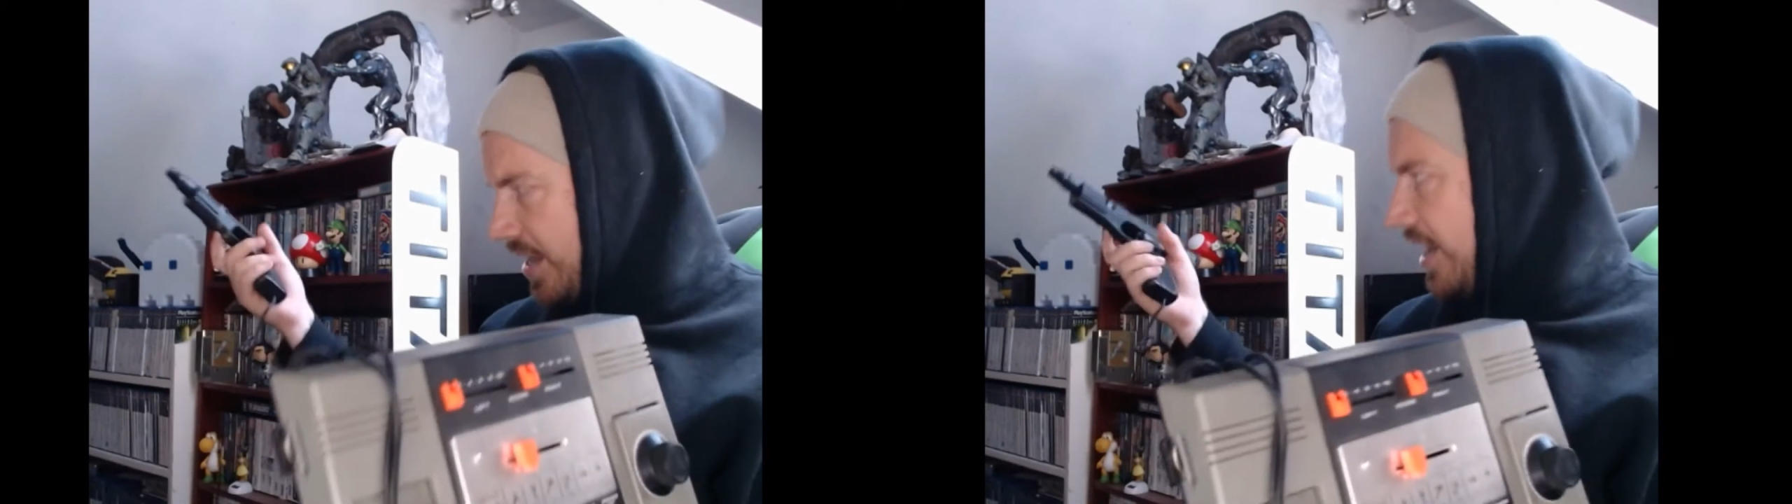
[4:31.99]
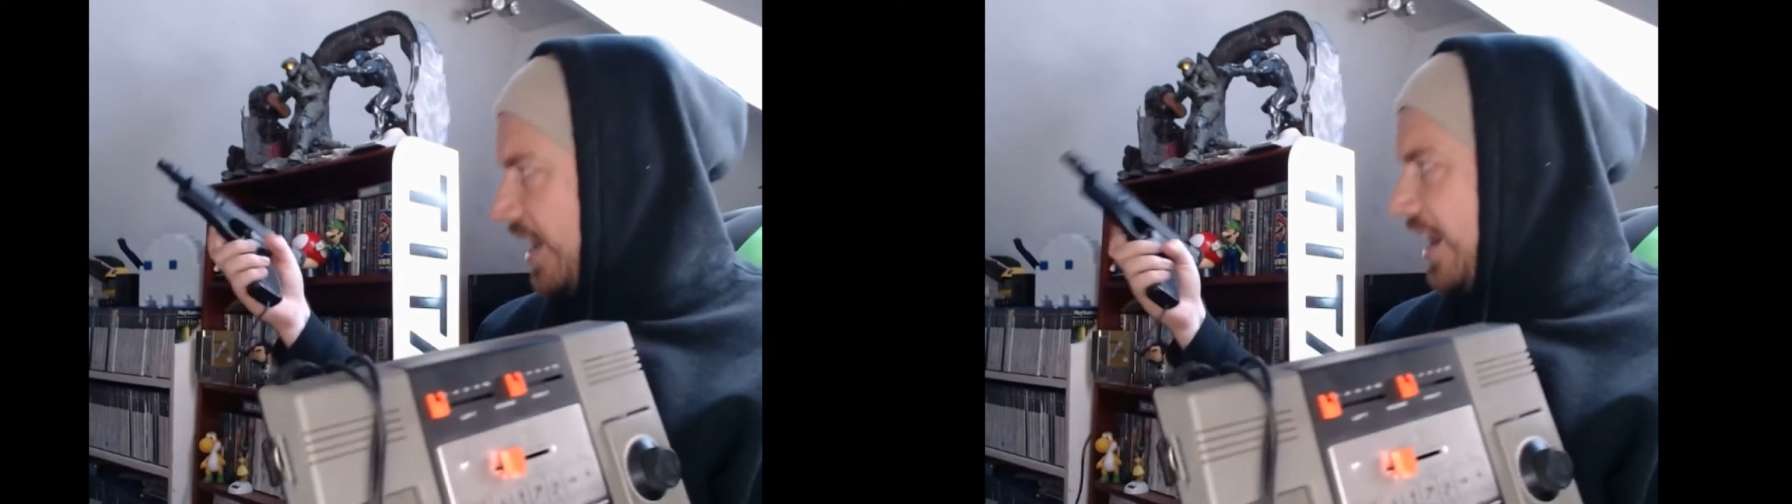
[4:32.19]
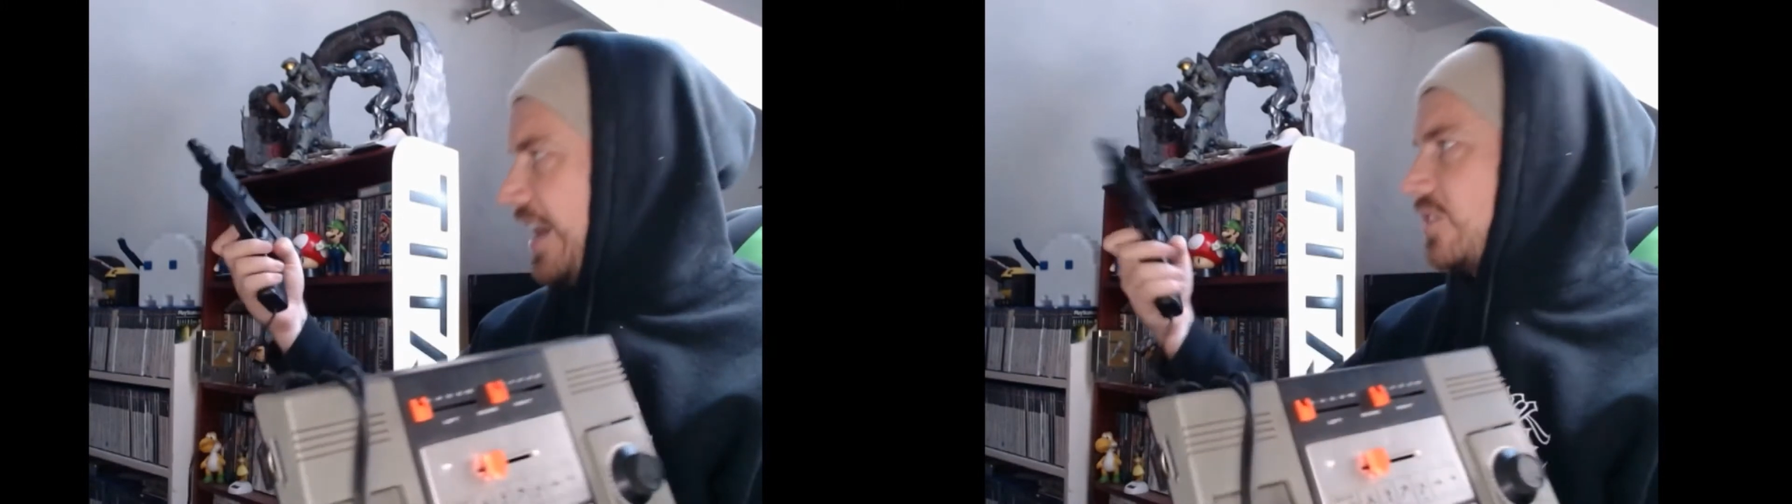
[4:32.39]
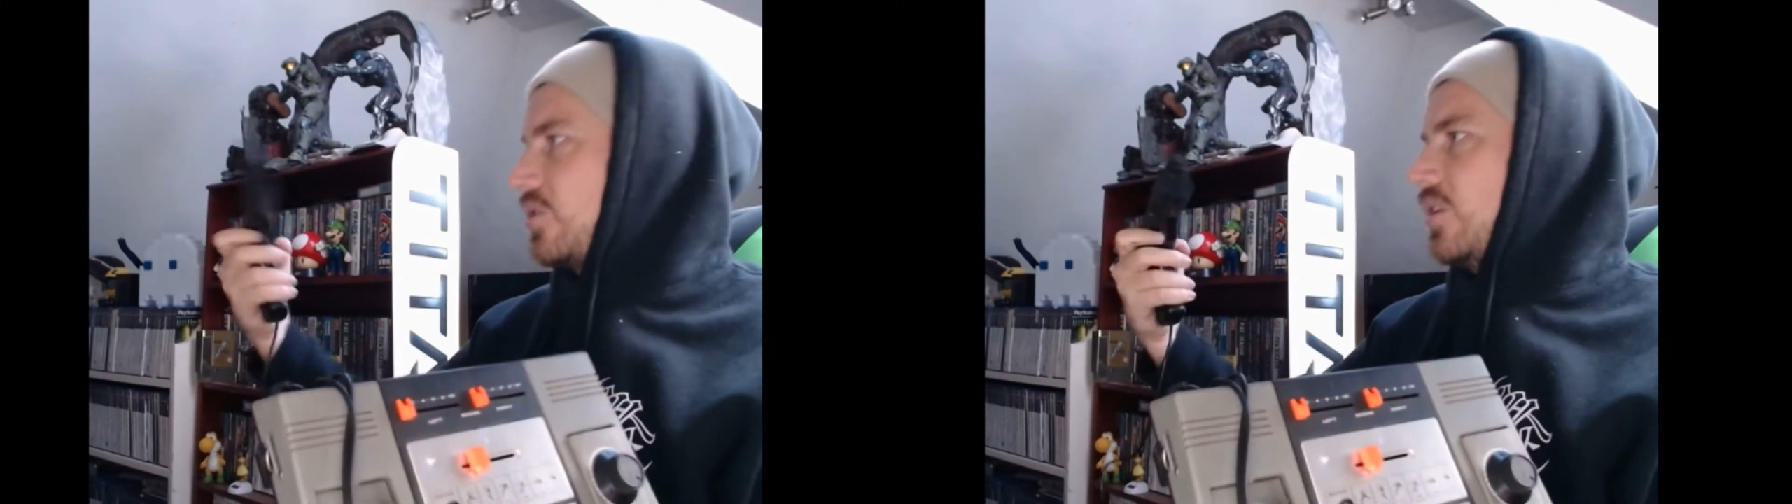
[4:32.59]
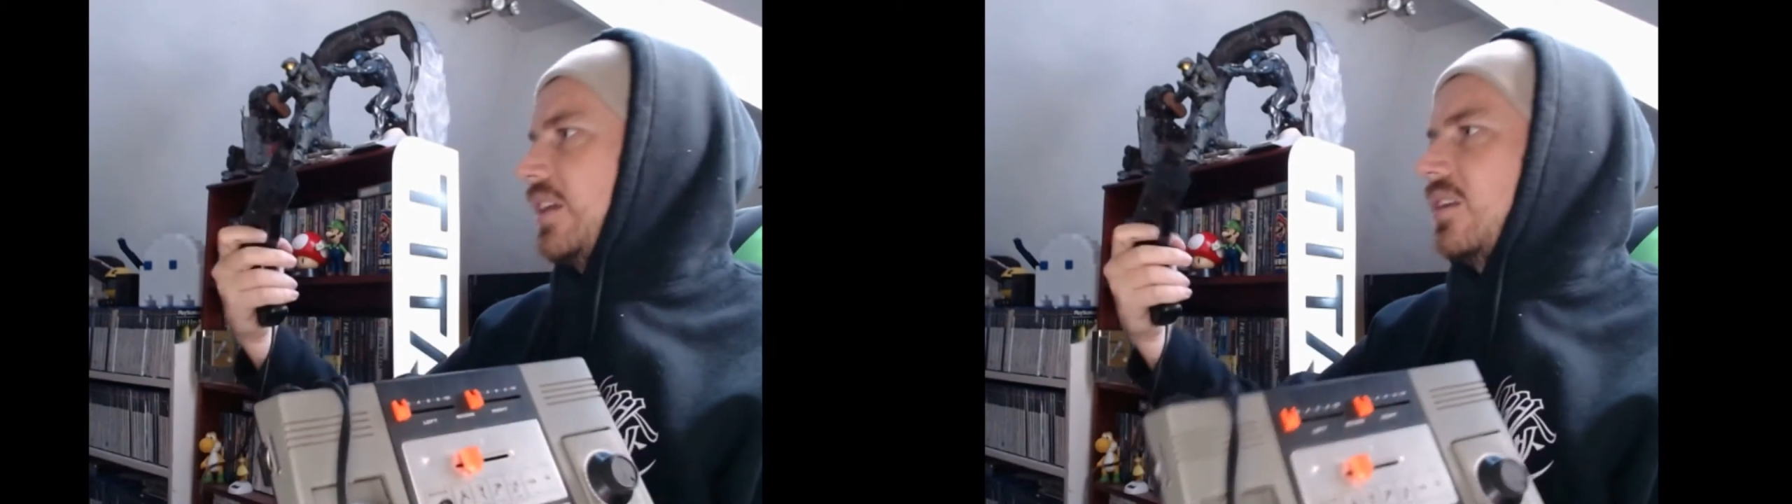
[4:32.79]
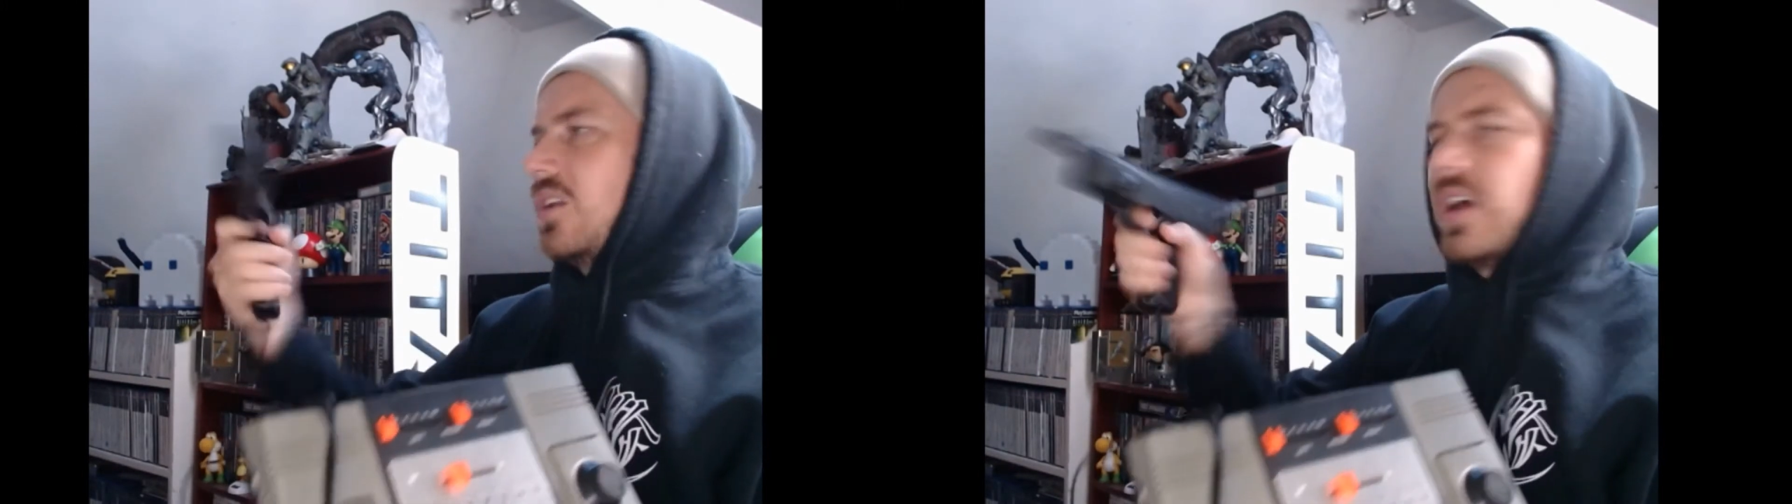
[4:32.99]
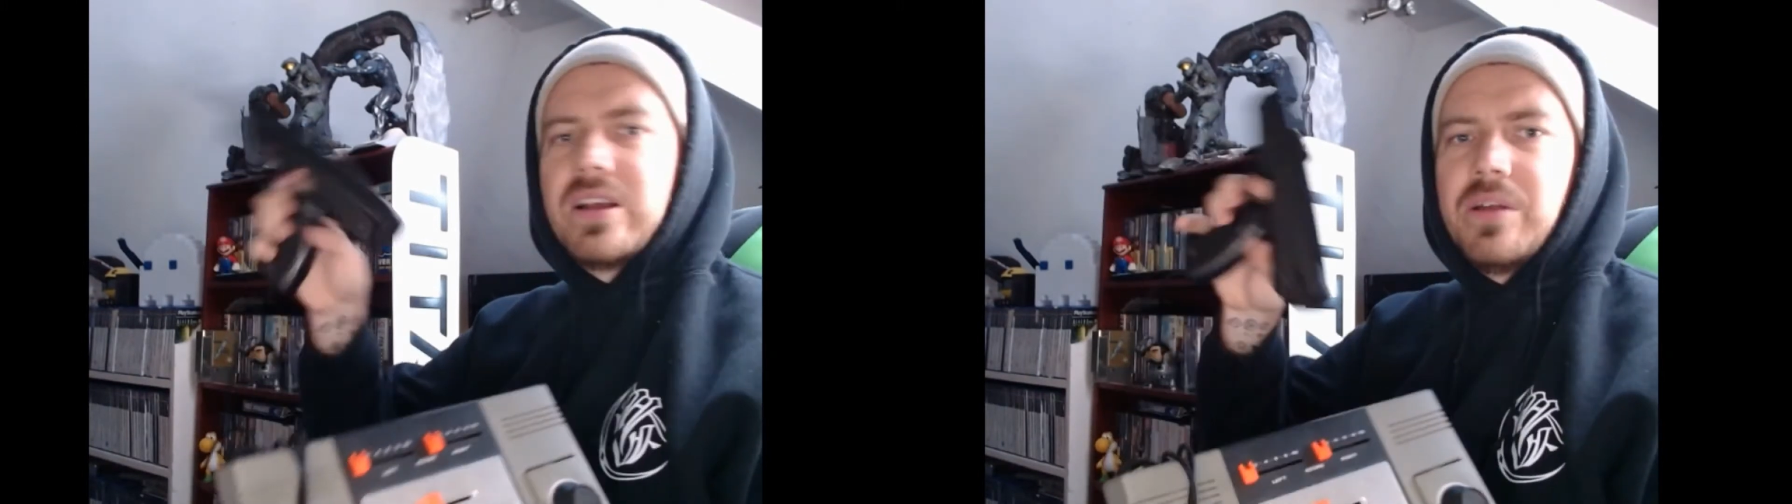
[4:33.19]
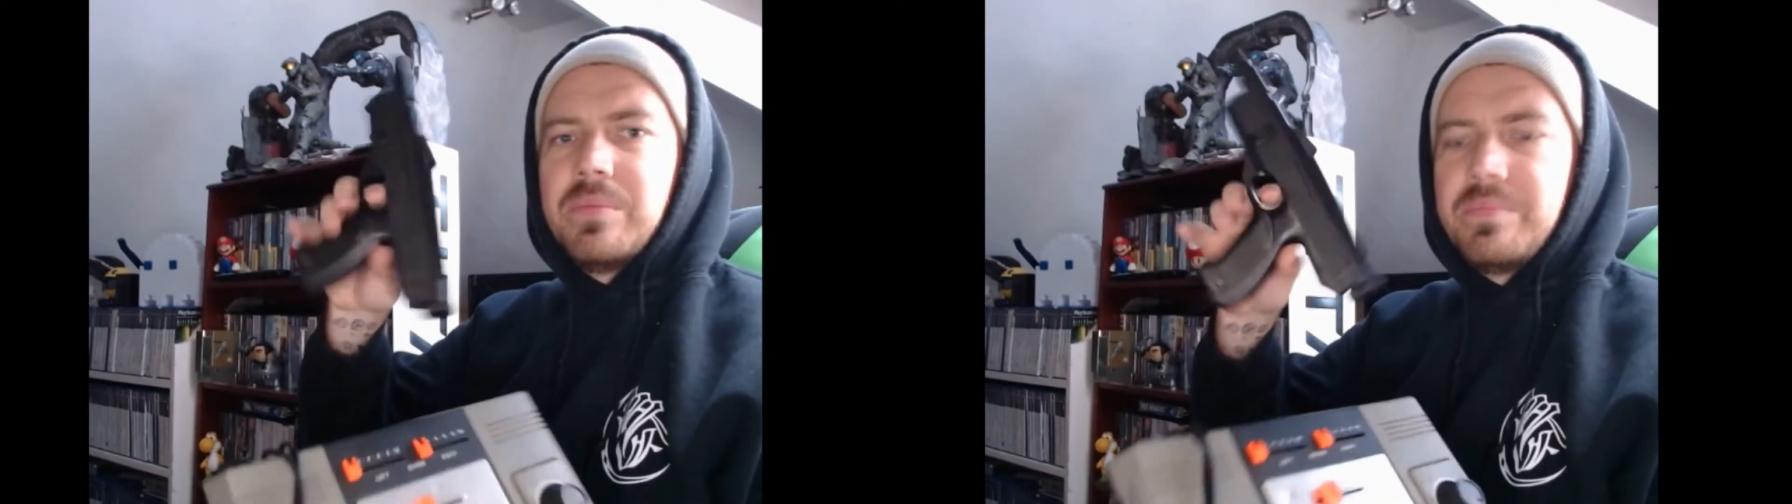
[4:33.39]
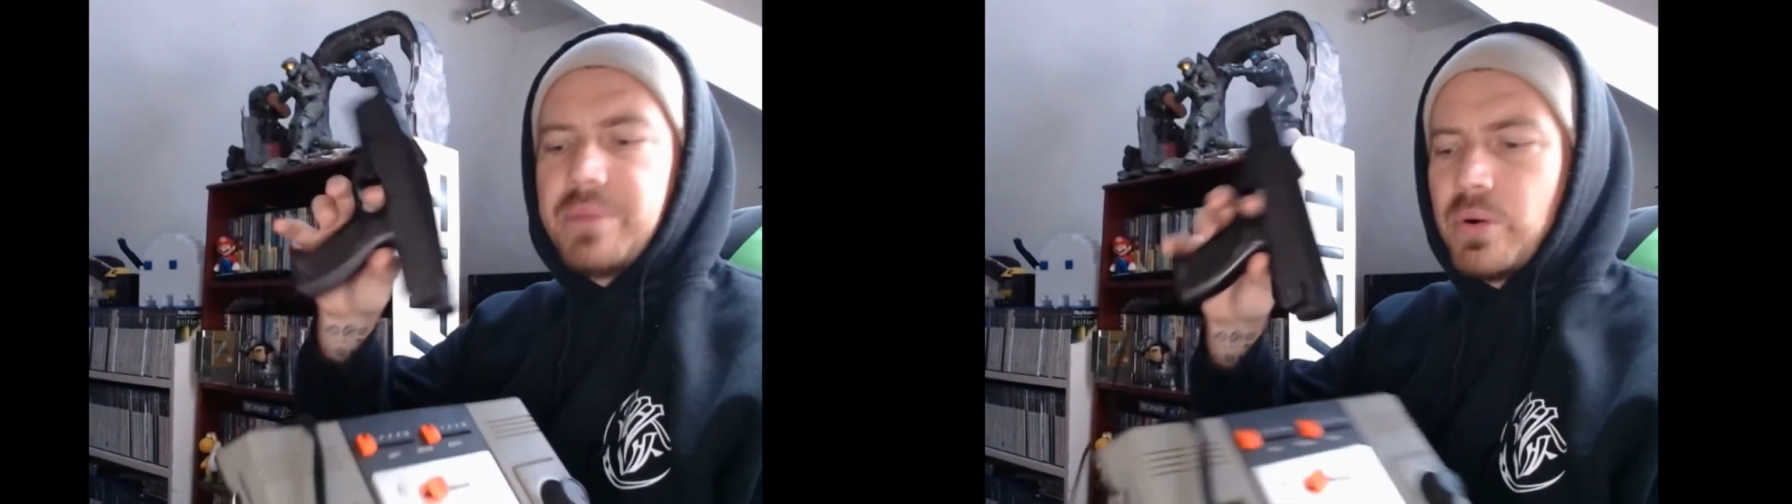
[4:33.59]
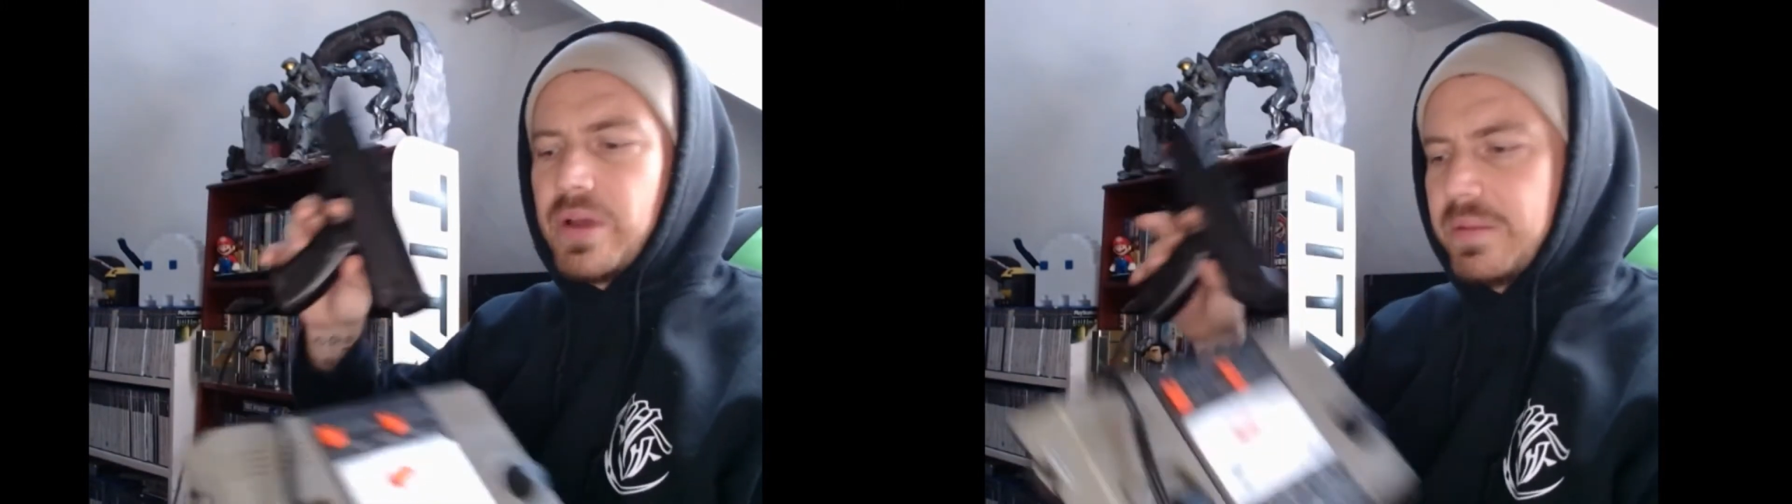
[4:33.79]
And it's got like the light gun
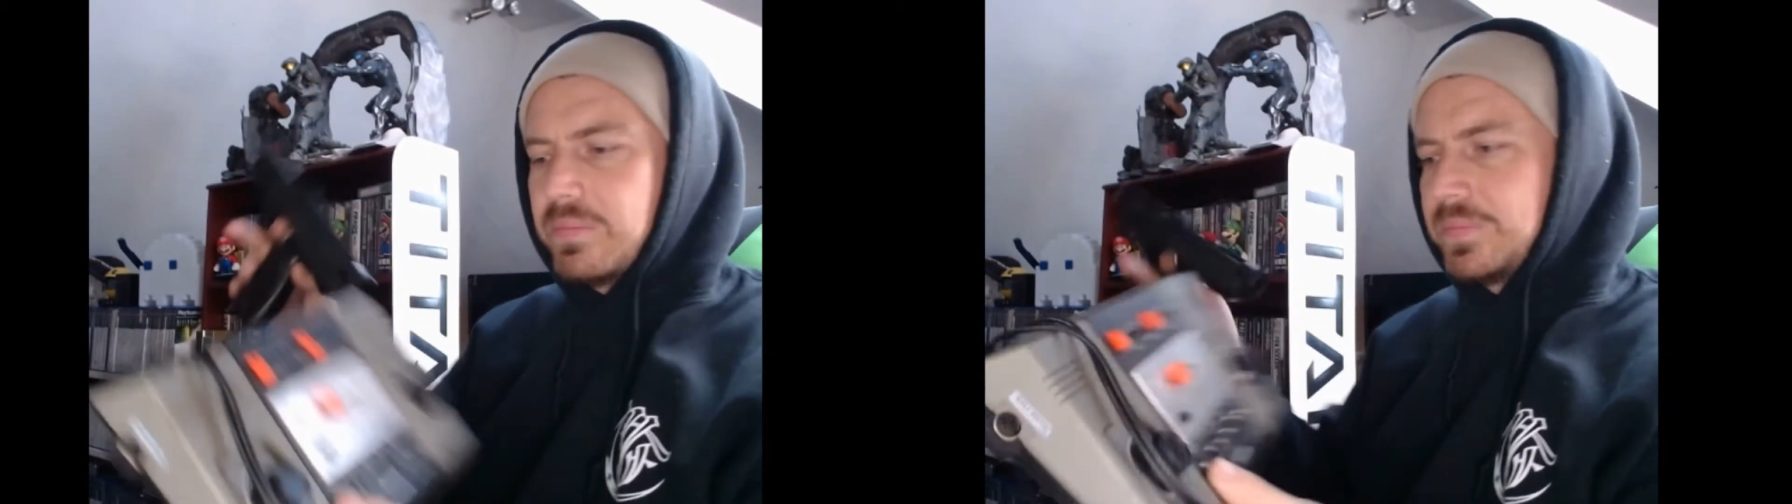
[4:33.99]
built in,